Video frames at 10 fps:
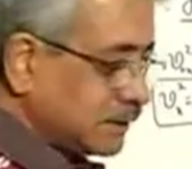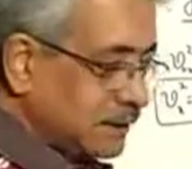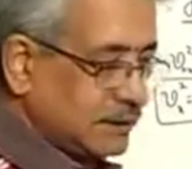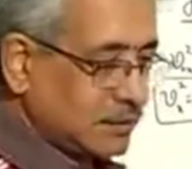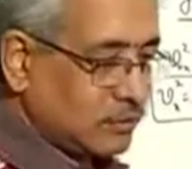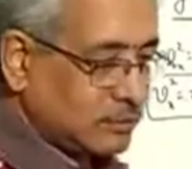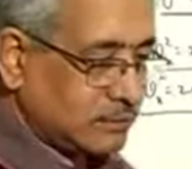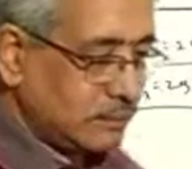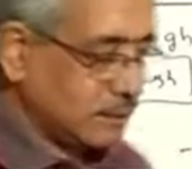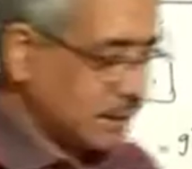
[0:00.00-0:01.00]
thing that you must
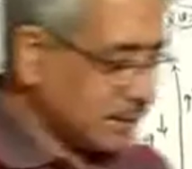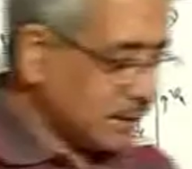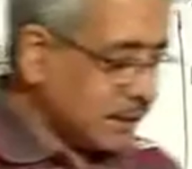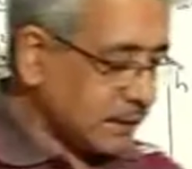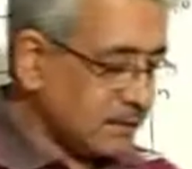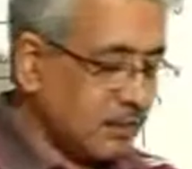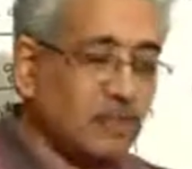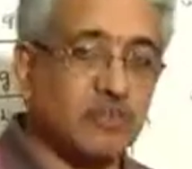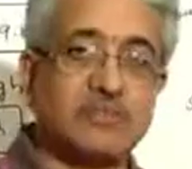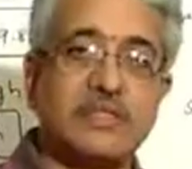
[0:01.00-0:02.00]
remember is the
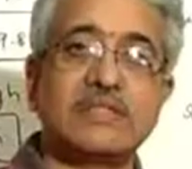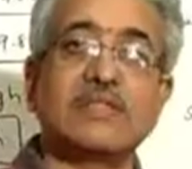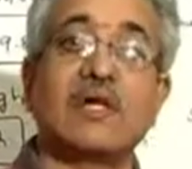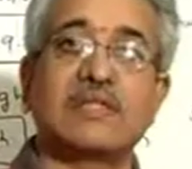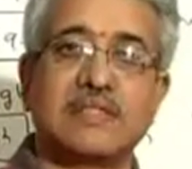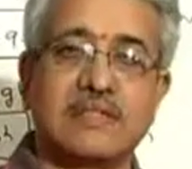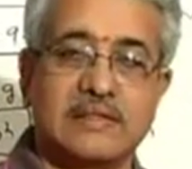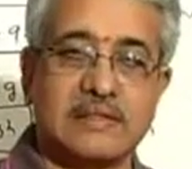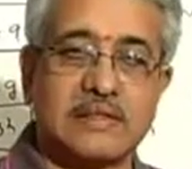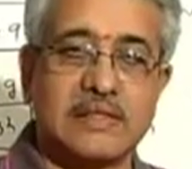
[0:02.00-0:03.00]
value of g is constant in
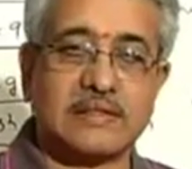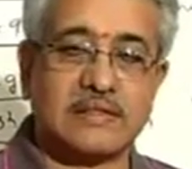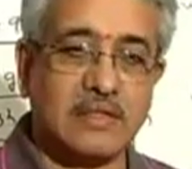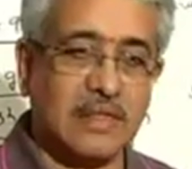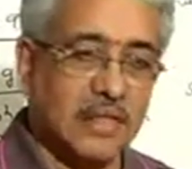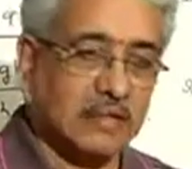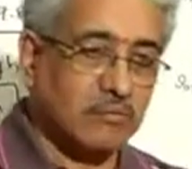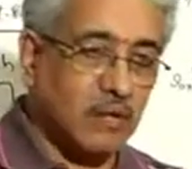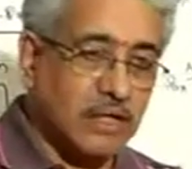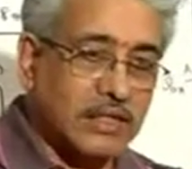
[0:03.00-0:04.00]
this case. If the
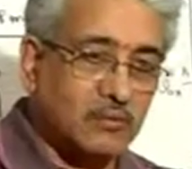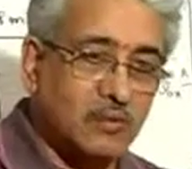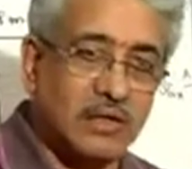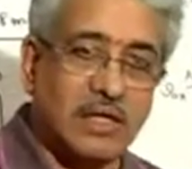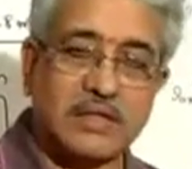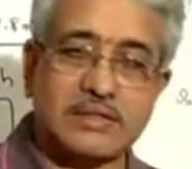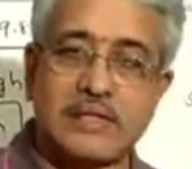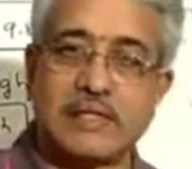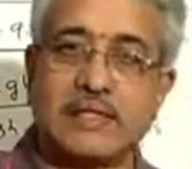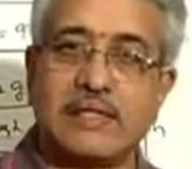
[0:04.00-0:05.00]
body is moving along a
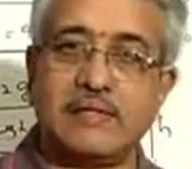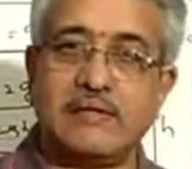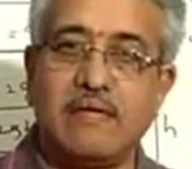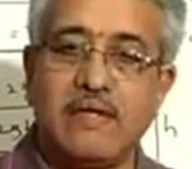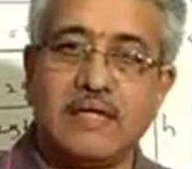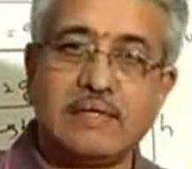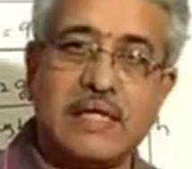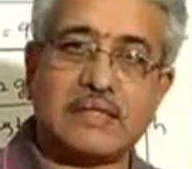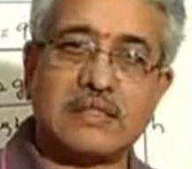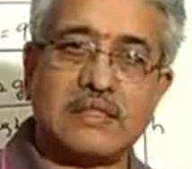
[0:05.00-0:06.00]
straight line, the
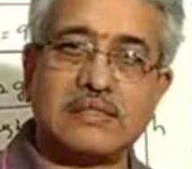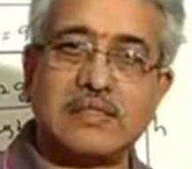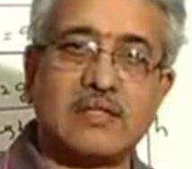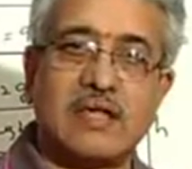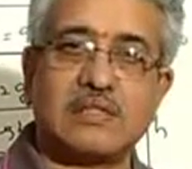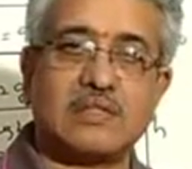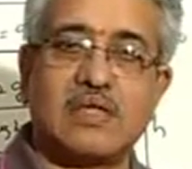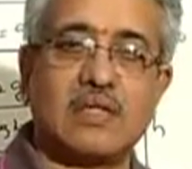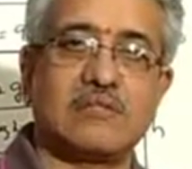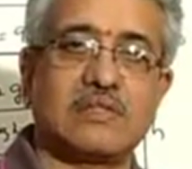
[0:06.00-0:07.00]
acceleration is not constant
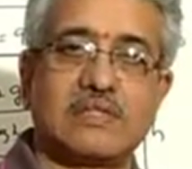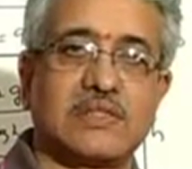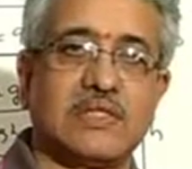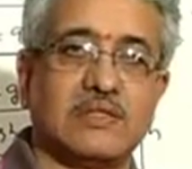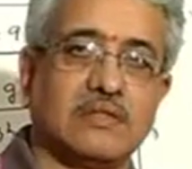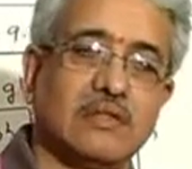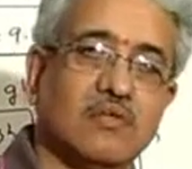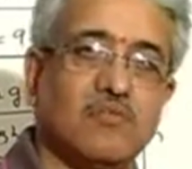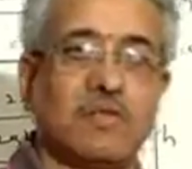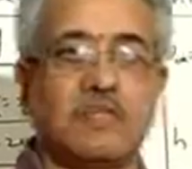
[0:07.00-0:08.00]
always necessarily.
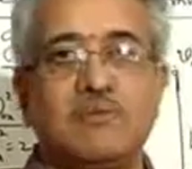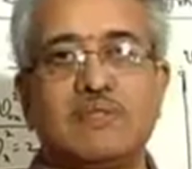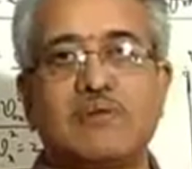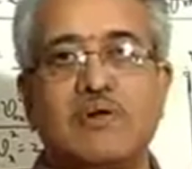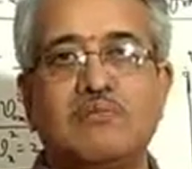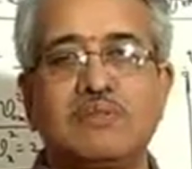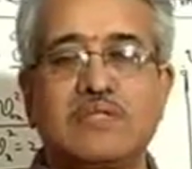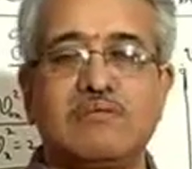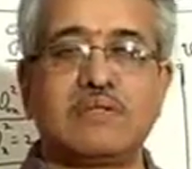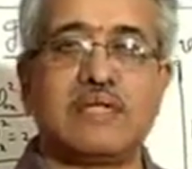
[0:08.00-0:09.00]
Whatever way the problem is
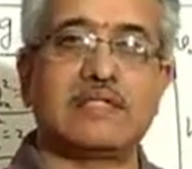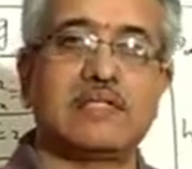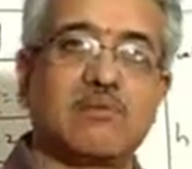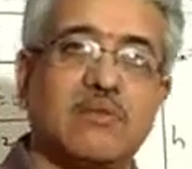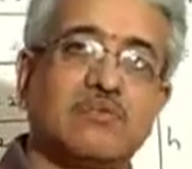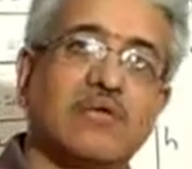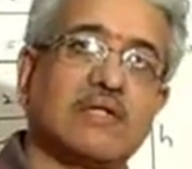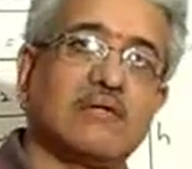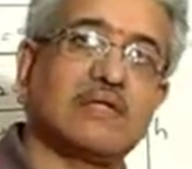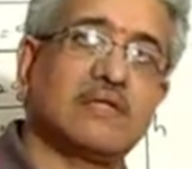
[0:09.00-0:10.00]
given there, in that problem,
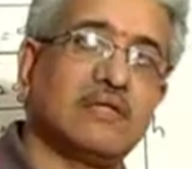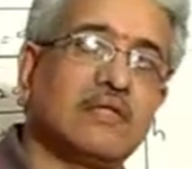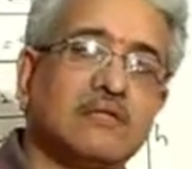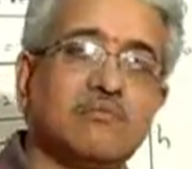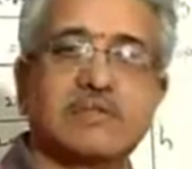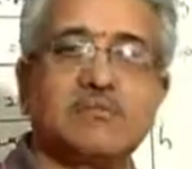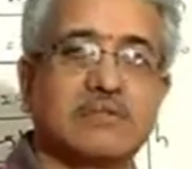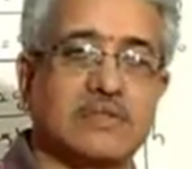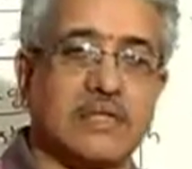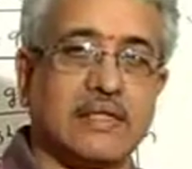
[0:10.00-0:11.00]
whatever is given, you
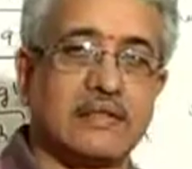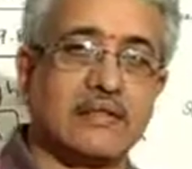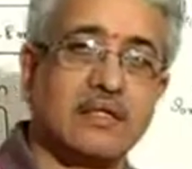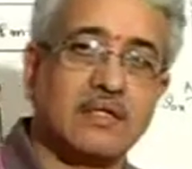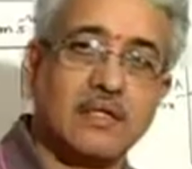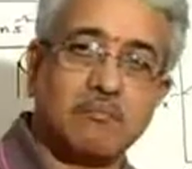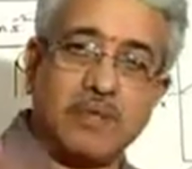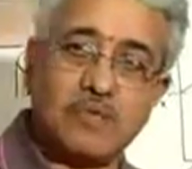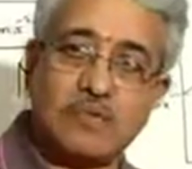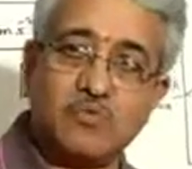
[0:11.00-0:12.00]
must take it.
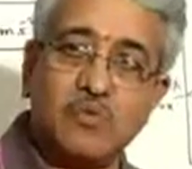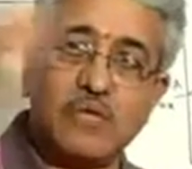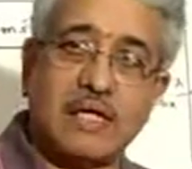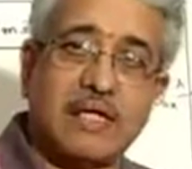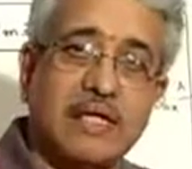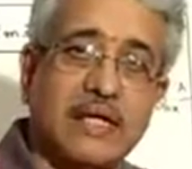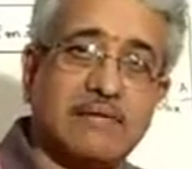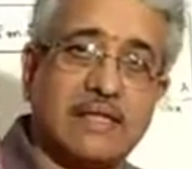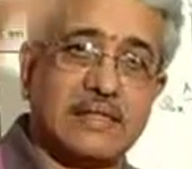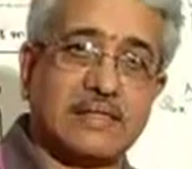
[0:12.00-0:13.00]
But if it is moving under
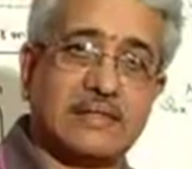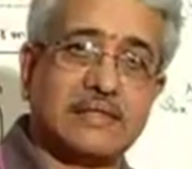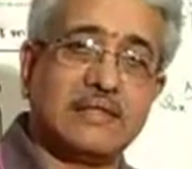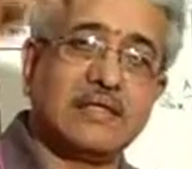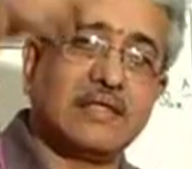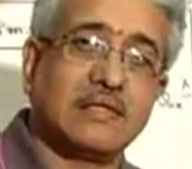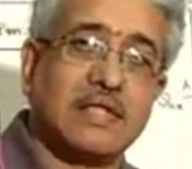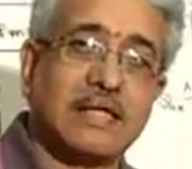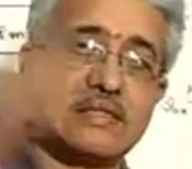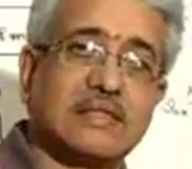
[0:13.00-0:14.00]
gravity like this,
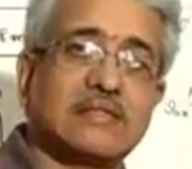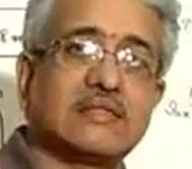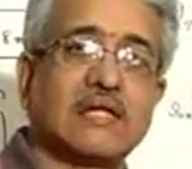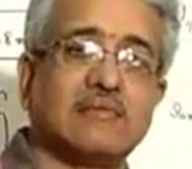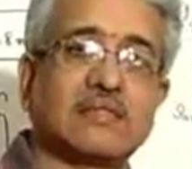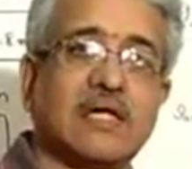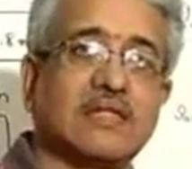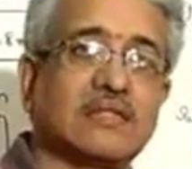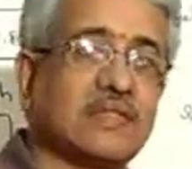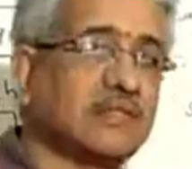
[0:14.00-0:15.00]
the acceleration is always
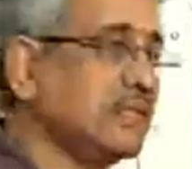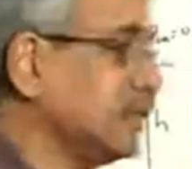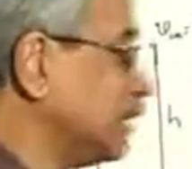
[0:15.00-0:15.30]
constant,